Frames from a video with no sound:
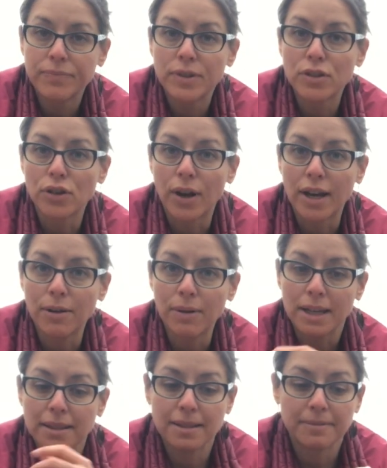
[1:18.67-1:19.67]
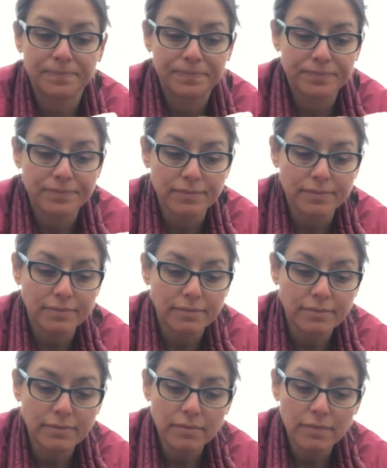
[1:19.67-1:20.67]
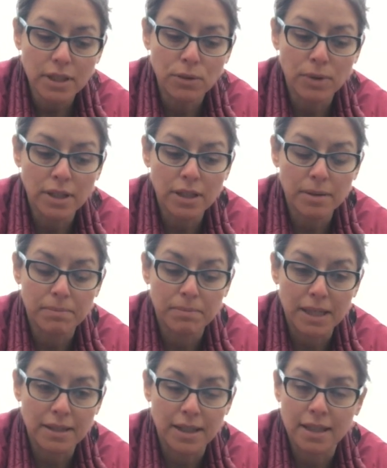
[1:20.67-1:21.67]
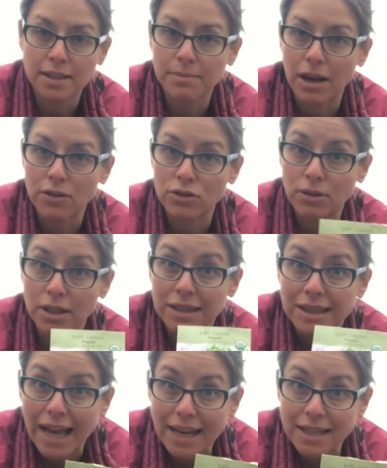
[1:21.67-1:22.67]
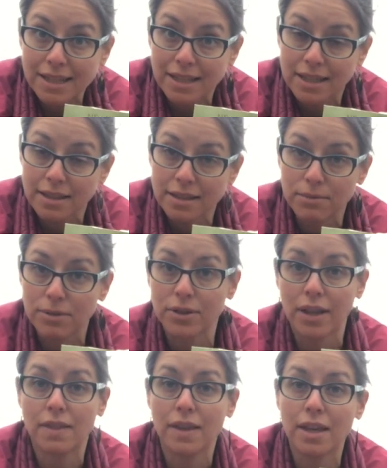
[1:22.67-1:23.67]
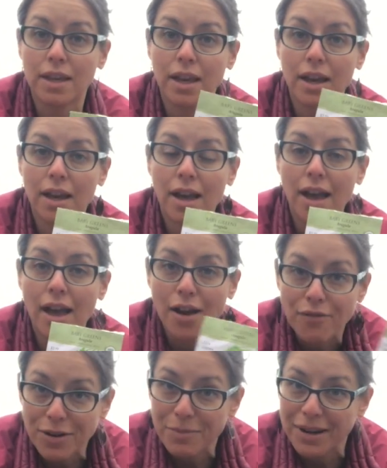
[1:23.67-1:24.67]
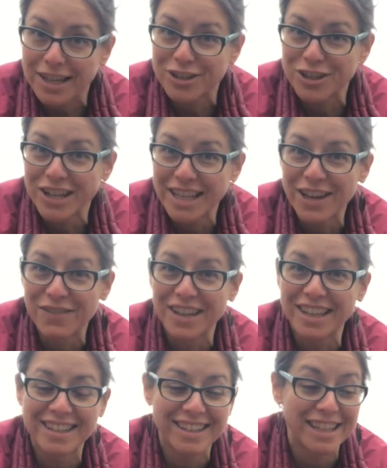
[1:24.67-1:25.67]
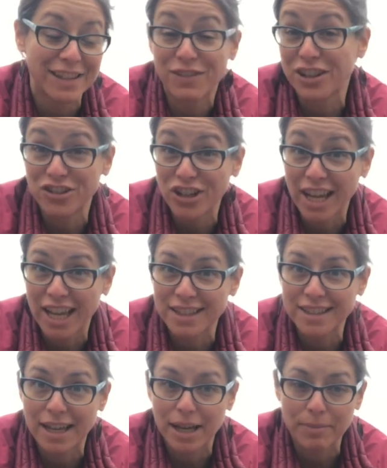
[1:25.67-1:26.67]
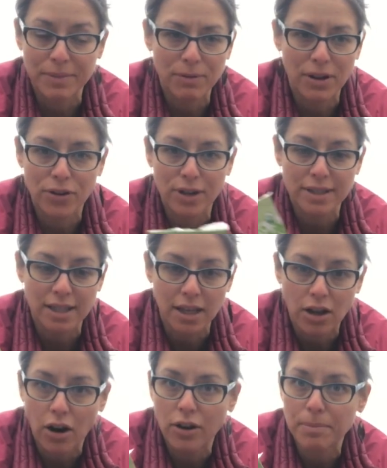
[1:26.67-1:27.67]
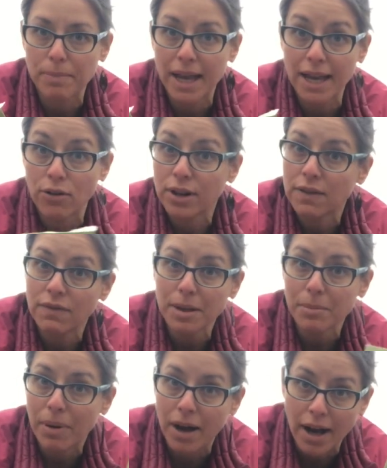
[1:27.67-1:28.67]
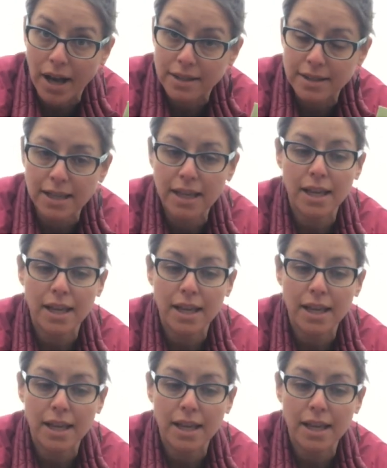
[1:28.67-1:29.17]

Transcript: So anyways, one of the best things about doing lettuces, which I think everybody should give it a chance, whether it's in the garden bed or even in pots,